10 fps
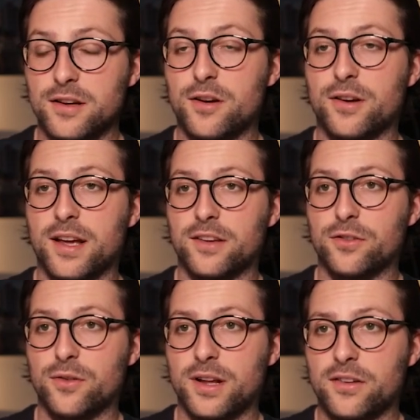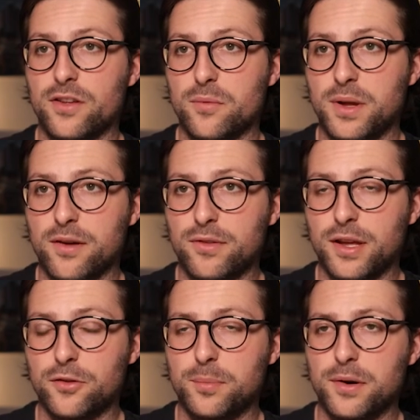Okay, so next up we have the
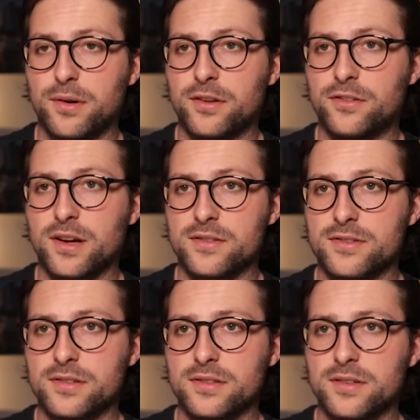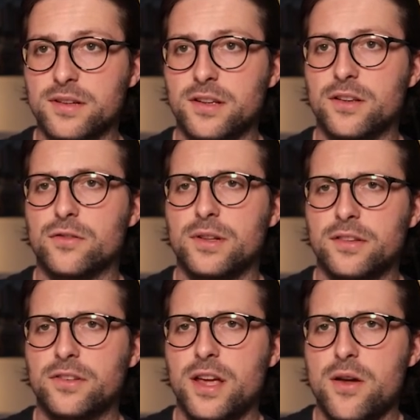experience section. So
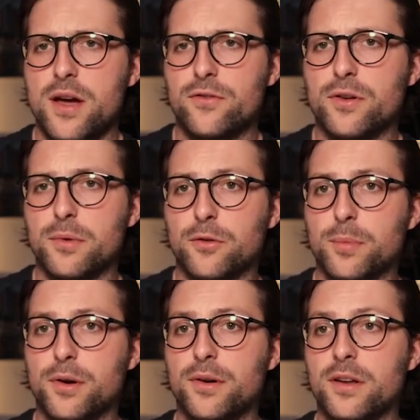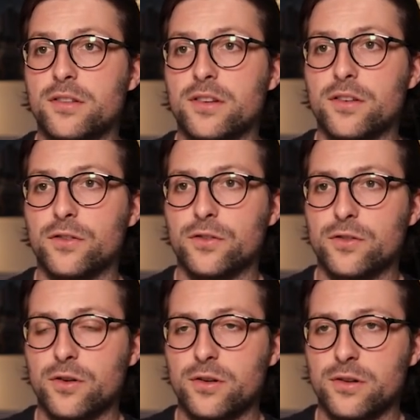let's say you have some experience as a
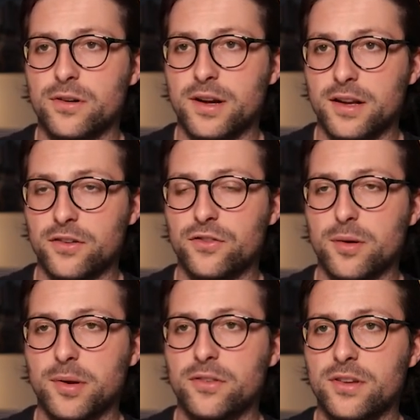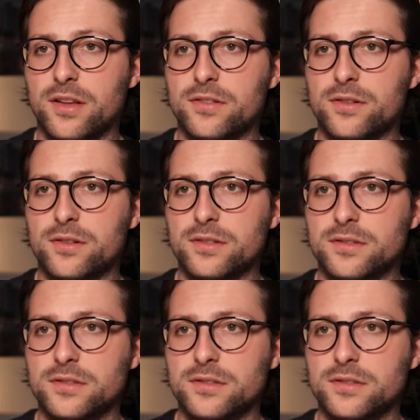stock clerk at a shopping center.